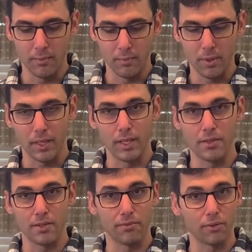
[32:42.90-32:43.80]
We're going to
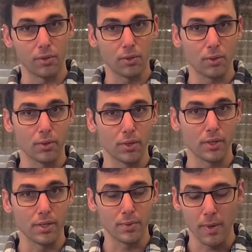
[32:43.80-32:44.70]
use a floor
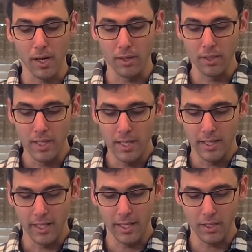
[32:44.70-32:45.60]
corker as well.
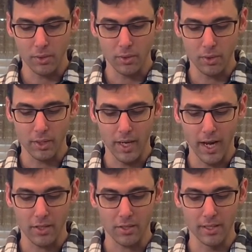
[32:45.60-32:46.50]
A hand corker
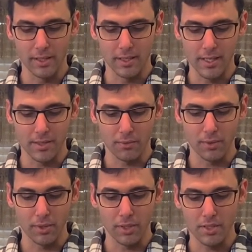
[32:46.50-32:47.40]
actually does a
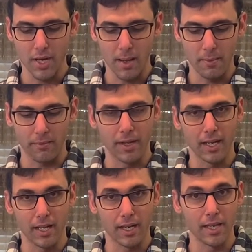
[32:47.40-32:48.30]
real good job of
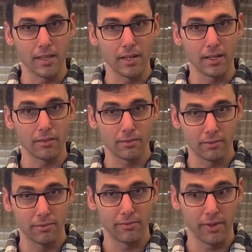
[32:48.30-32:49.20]
getting it in there
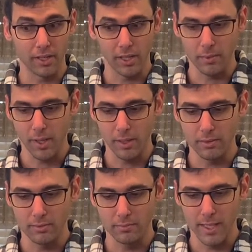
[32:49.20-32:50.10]
fairly
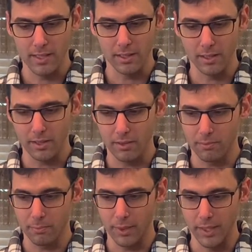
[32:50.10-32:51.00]
well, makes it look
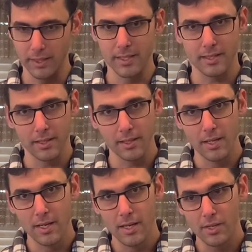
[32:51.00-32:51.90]
pretty decent.
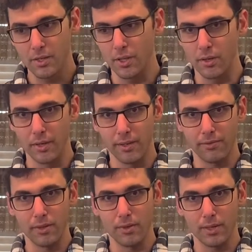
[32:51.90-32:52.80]
So
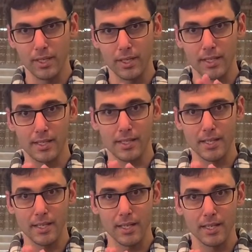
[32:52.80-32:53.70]
if you can
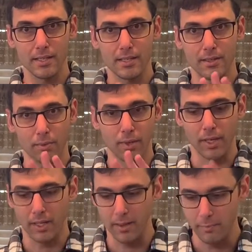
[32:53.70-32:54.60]
see this, we're
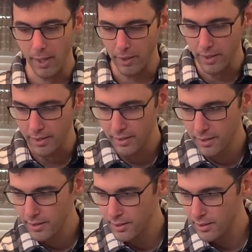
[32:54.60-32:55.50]
going to compare it
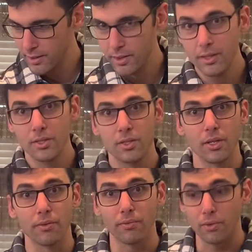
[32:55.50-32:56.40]
to
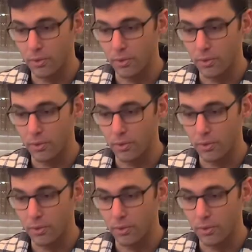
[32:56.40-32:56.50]
the floor